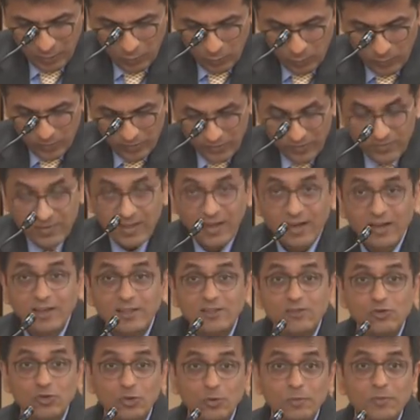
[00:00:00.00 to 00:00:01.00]
which is they
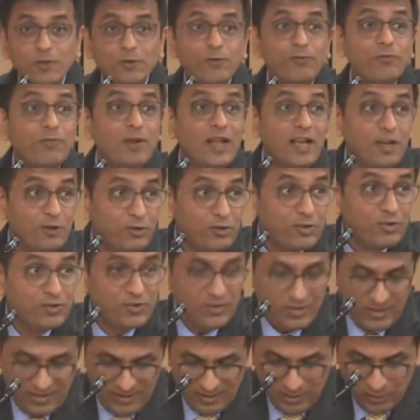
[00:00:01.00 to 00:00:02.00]
consumed the
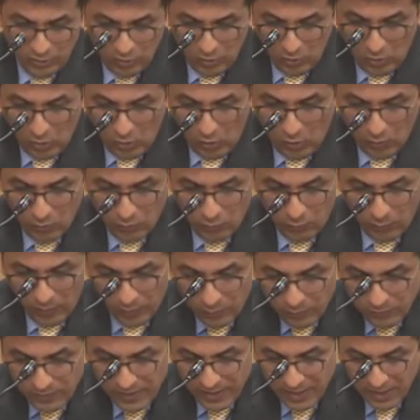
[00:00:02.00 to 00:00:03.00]
flesh of
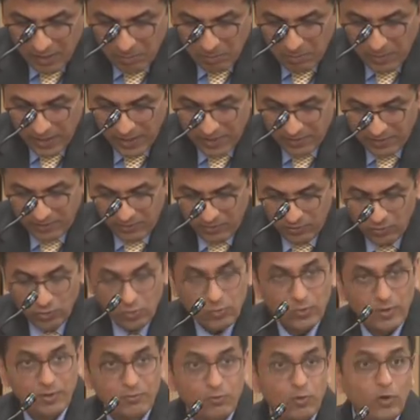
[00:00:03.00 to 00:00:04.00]
one of their companions
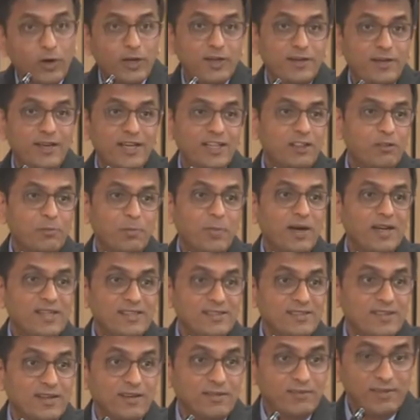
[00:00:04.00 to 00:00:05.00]
to avoid death by
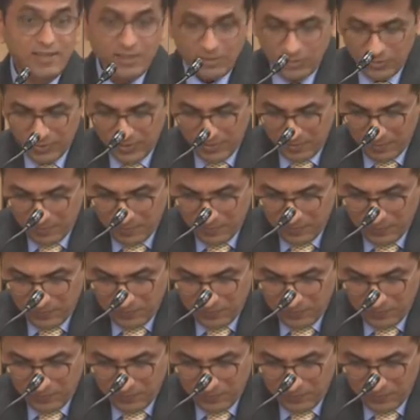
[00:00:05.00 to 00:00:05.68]
starvation.